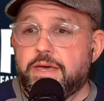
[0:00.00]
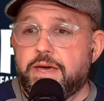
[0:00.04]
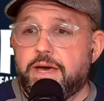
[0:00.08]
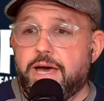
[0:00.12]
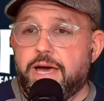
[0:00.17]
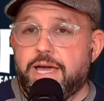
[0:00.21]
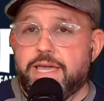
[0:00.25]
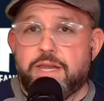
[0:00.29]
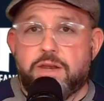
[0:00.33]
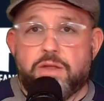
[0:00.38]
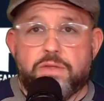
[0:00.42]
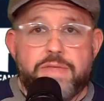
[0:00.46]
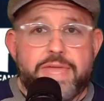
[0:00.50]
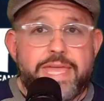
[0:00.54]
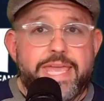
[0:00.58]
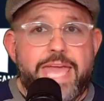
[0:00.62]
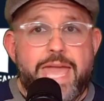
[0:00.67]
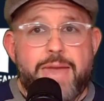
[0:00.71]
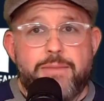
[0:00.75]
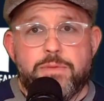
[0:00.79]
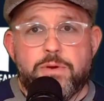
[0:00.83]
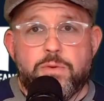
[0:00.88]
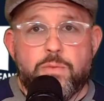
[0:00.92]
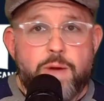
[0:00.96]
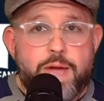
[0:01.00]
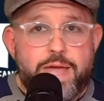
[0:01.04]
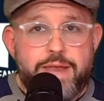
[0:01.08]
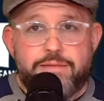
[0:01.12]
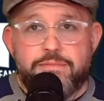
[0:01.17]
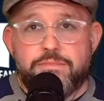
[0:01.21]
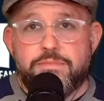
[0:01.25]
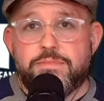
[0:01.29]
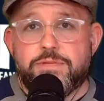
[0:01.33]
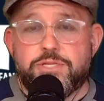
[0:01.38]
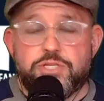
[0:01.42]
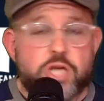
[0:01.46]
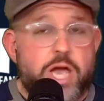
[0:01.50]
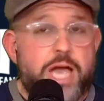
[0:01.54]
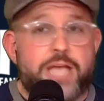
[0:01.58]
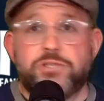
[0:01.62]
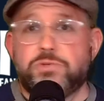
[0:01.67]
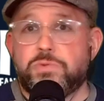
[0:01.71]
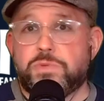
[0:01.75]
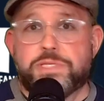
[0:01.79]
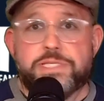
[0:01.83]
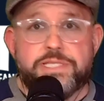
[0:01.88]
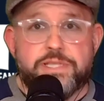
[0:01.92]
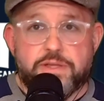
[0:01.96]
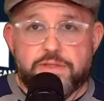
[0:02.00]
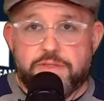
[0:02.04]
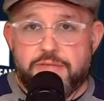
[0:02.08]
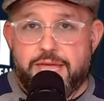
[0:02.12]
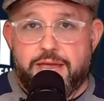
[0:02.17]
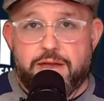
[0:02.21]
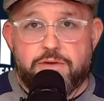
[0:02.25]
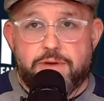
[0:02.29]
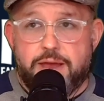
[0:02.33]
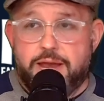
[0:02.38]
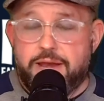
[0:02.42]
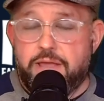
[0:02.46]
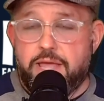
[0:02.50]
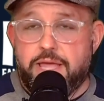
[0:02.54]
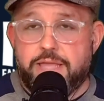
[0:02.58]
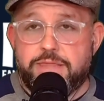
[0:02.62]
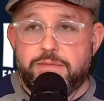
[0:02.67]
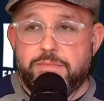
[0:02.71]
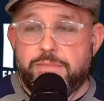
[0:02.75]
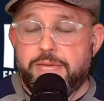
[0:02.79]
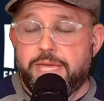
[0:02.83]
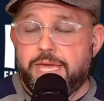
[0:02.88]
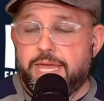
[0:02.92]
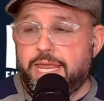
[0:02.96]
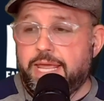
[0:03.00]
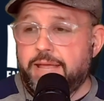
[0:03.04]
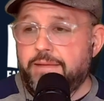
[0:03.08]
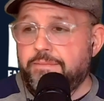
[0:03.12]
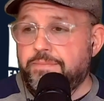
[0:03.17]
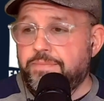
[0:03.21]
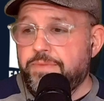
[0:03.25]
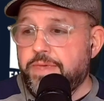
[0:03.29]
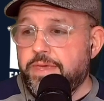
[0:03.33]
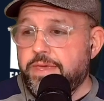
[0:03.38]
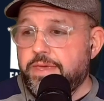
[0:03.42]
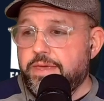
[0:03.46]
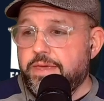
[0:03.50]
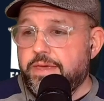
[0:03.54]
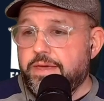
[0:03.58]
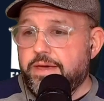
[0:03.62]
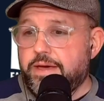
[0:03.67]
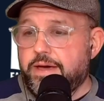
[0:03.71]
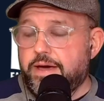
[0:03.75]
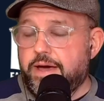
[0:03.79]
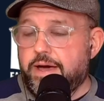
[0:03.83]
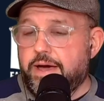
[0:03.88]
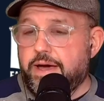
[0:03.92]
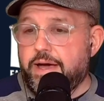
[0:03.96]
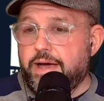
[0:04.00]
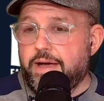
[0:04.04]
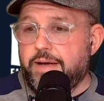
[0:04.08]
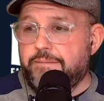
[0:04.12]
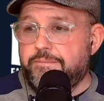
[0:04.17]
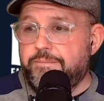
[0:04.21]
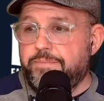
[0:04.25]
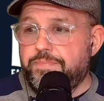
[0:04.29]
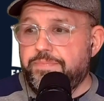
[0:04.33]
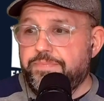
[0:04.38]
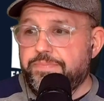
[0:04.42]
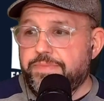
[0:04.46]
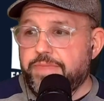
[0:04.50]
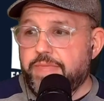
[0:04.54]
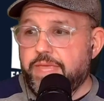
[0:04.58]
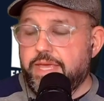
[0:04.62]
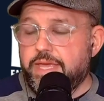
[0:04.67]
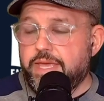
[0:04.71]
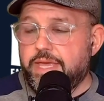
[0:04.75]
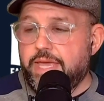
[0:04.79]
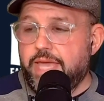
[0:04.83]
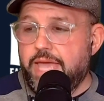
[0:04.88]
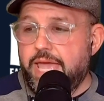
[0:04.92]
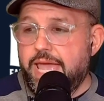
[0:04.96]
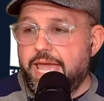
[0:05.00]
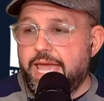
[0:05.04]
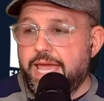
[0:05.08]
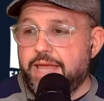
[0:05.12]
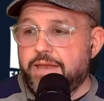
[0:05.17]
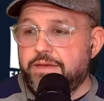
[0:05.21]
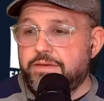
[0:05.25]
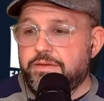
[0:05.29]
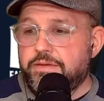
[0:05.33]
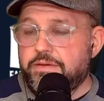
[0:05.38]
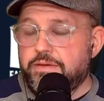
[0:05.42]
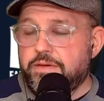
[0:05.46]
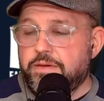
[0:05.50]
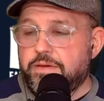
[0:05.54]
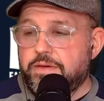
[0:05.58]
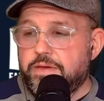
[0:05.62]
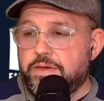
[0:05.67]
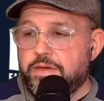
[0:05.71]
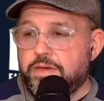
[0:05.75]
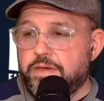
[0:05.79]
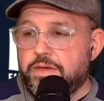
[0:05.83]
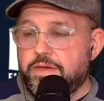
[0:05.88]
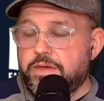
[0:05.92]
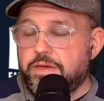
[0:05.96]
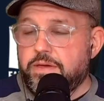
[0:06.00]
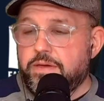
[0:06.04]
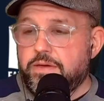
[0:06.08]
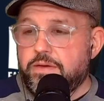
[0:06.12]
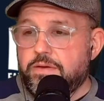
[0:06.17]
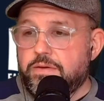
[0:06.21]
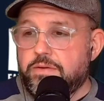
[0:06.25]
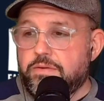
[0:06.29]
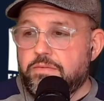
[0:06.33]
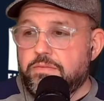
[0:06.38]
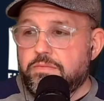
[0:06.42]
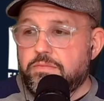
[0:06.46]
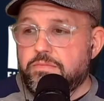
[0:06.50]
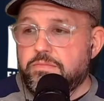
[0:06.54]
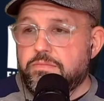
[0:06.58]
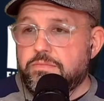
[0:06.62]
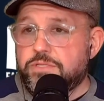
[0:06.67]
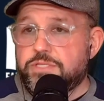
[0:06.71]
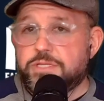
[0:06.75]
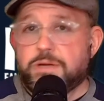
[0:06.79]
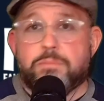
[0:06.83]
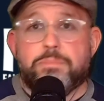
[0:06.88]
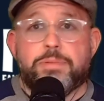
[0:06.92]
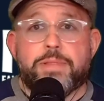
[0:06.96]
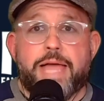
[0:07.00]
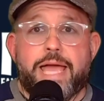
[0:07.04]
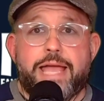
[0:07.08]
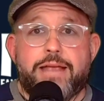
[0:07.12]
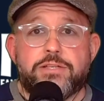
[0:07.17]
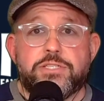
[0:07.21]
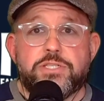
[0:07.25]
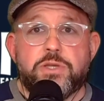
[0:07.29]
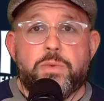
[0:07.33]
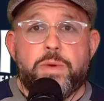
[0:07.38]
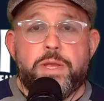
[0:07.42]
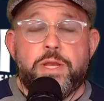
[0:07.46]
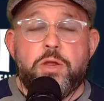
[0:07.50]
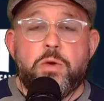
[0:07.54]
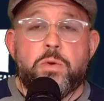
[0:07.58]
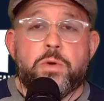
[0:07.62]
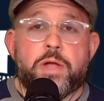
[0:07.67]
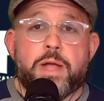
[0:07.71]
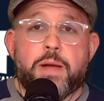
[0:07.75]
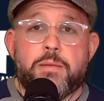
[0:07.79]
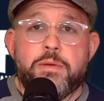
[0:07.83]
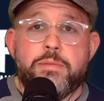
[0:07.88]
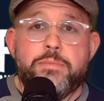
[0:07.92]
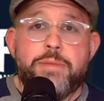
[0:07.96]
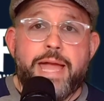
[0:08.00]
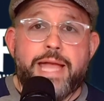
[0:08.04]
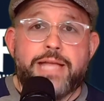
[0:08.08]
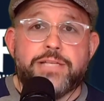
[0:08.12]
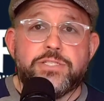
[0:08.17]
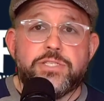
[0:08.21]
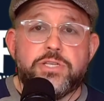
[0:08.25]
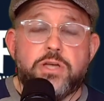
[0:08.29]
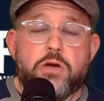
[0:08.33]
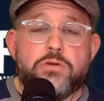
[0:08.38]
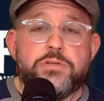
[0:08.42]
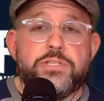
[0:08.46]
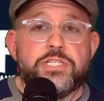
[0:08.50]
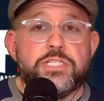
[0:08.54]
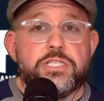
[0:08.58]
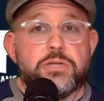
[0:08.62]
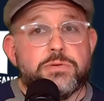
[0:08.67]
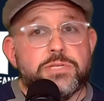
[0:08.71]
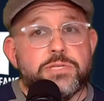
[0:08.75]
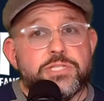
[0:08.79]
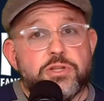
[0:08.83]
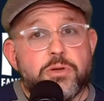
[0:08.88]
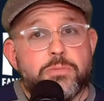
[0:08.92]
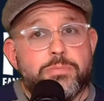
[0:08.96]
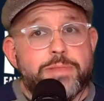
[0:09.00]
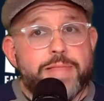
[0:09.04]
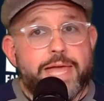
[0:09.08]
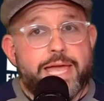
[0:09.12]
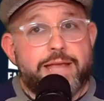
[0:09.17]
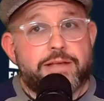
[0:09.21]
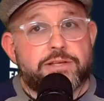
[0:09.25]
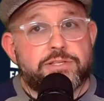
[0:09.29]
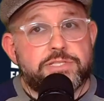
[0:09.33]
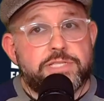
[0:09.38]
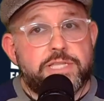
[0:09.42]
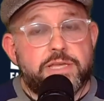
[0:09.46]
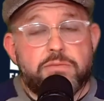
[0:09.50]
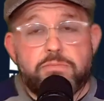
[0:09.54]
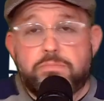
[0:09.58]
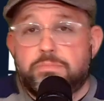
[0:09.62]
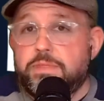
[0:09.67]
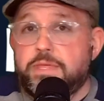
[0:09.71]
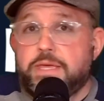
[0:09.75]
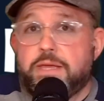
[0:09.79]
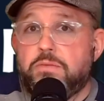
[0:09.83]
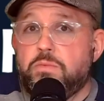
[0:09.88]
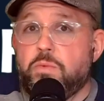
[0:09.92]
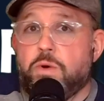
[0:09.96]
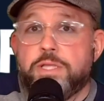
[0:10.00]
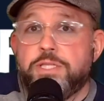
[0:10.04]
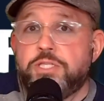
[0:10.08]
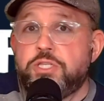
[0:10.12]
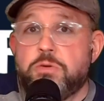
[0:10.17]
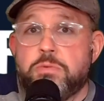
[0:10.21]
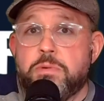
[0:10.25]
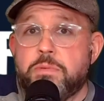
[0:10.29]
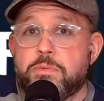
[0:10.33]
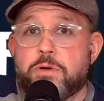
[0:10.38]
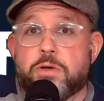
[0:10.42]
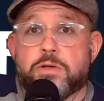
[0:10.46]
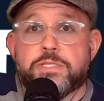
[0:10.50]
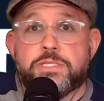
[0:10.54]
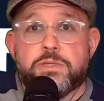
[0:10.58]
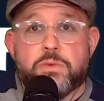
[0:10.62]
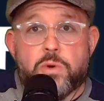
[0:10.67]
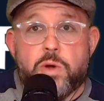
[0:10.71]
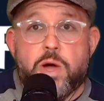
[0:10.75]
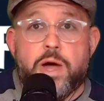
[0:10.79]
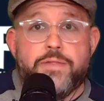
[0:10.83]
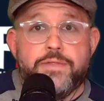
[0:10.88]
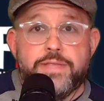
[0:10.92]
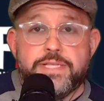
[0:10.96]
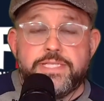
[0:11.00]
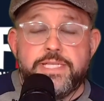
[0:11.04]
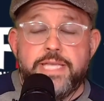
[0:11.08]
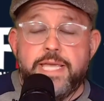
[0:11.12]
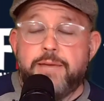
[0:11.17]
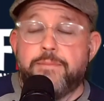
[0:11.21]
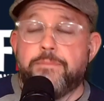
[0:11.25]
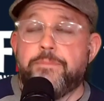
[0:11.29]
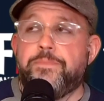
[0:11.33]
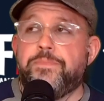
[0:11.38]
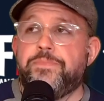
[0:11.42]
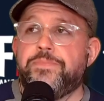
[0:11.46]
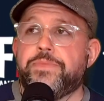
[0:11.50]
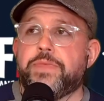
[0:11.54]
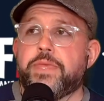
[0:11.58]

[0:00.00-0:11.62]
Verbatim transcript: Uh, you know, they came and went. Josh was still there right at the beginning. Uh, and some players that we knew were coming back as coaches. There were still players that, that won Super Bowls that were on this team.